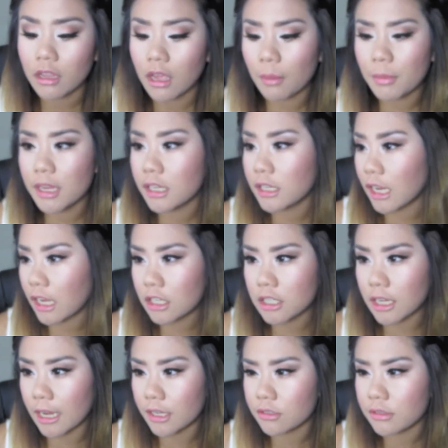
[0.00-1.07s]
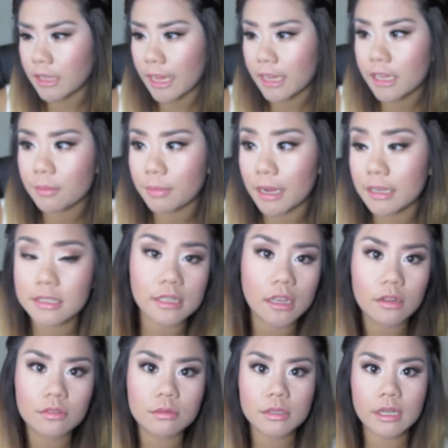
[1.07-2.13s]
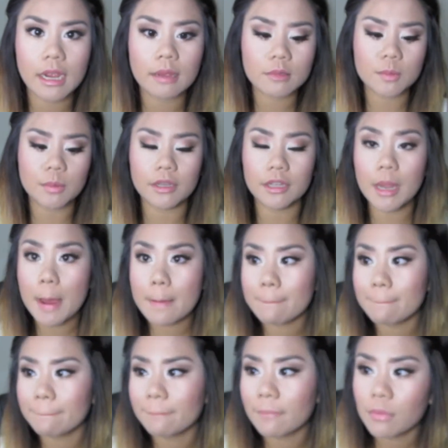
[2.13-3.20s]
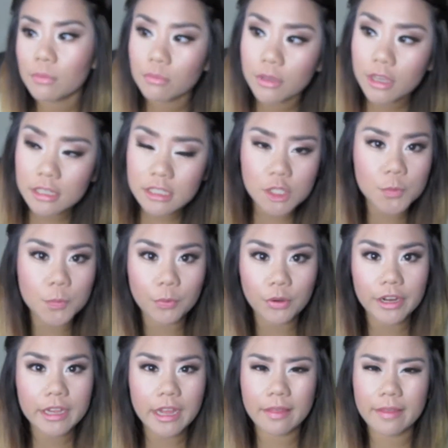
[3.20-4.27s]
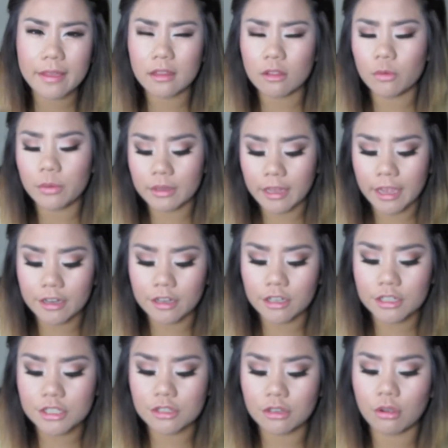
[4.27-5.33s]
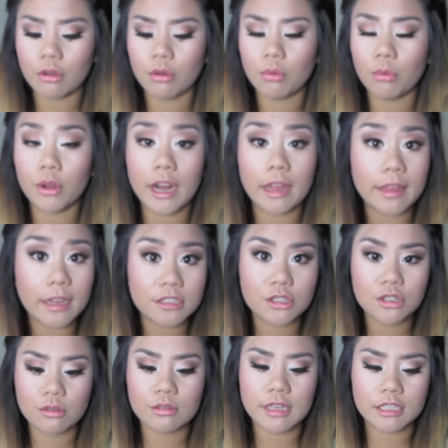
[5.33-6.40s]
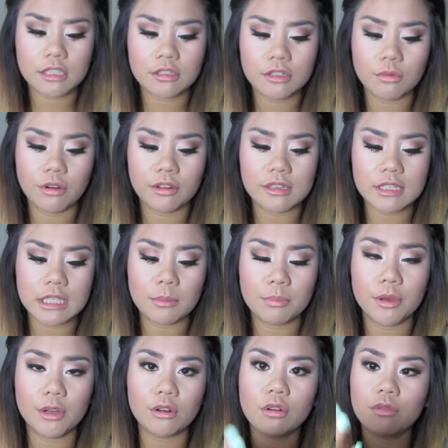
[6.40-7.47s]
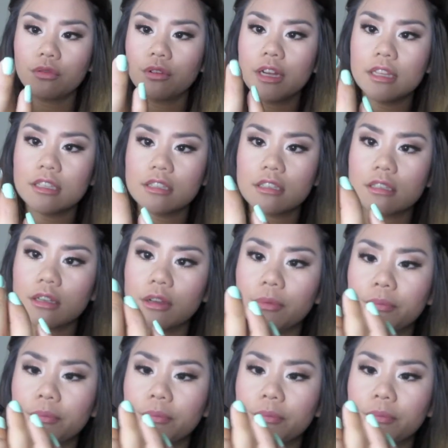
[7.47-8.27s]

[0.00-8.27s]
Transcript: I mean, I do like it by itself sometimes, but because it's spring, I like it a little bit lighter. So what I like to do is I like to wear this lip butter over it. This is